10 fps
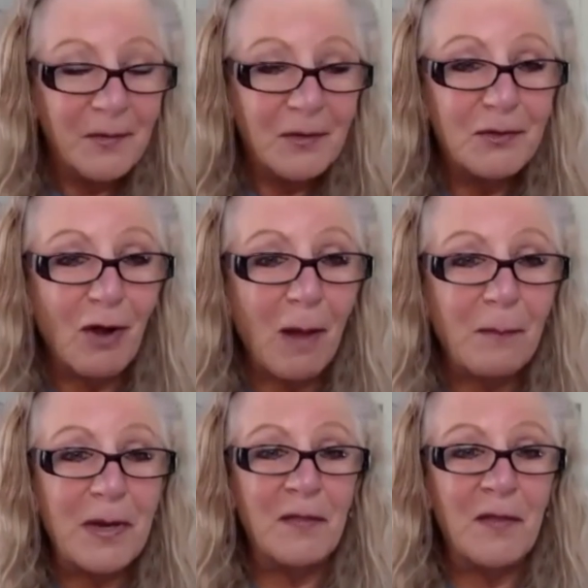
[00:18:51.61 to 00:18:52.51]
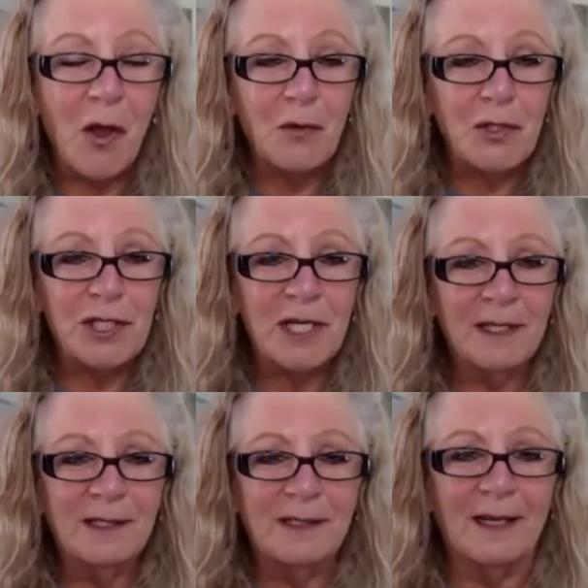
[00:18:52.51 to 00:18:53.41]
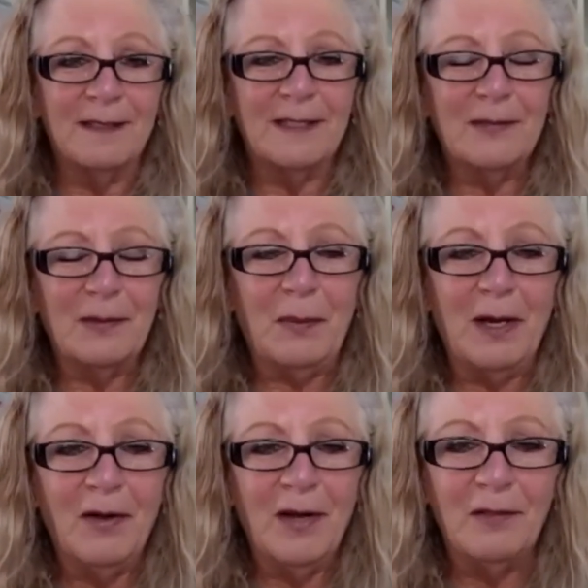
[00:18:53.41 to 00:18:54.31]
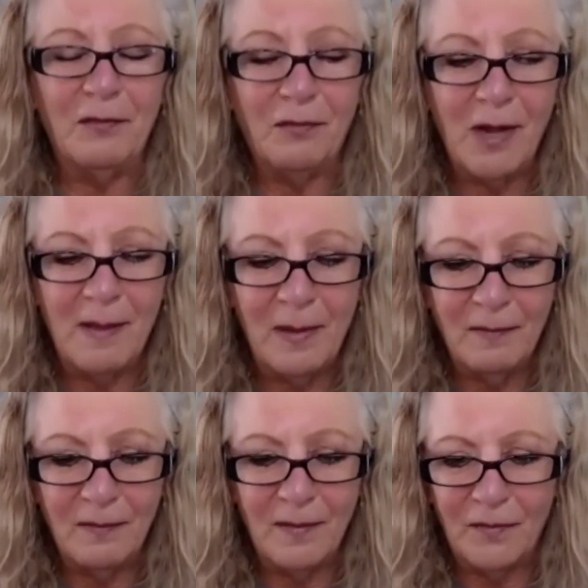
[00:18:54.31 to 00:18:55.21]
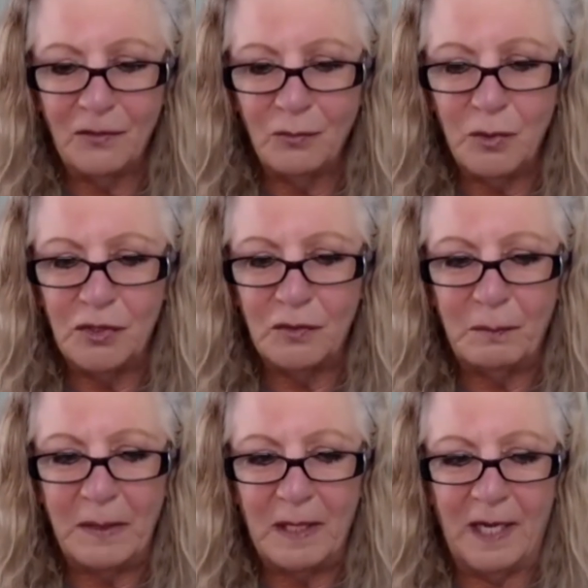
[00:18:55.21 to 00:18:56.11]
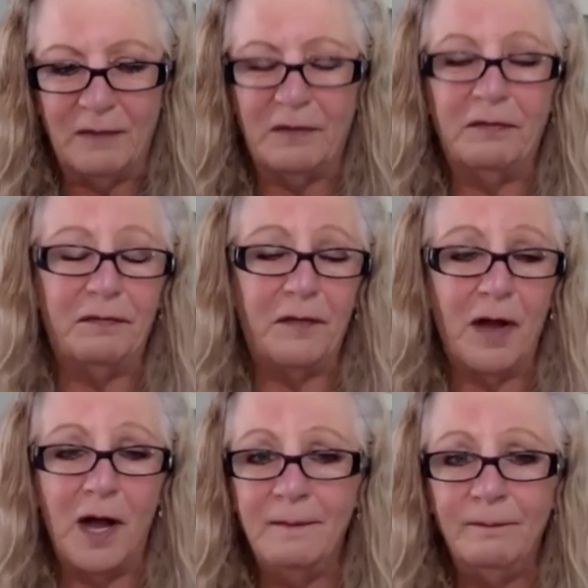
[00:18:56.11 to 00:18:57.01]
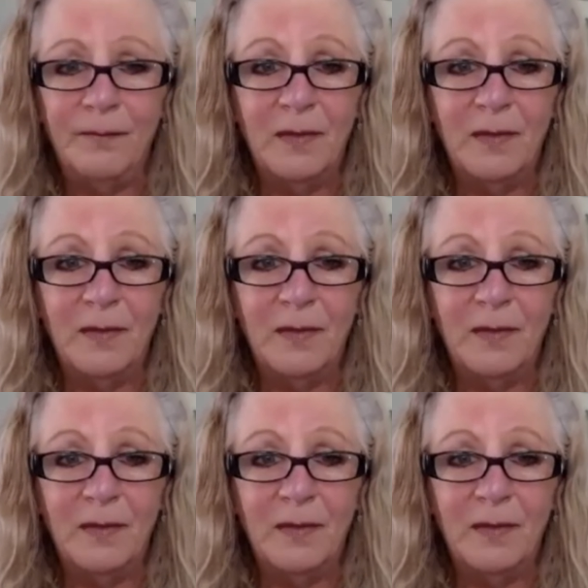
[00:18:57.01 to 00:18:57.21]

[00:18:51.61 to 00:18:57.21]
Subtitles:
dropping in the ocean, the disappearing, the framing, that this would just be kind of a fun,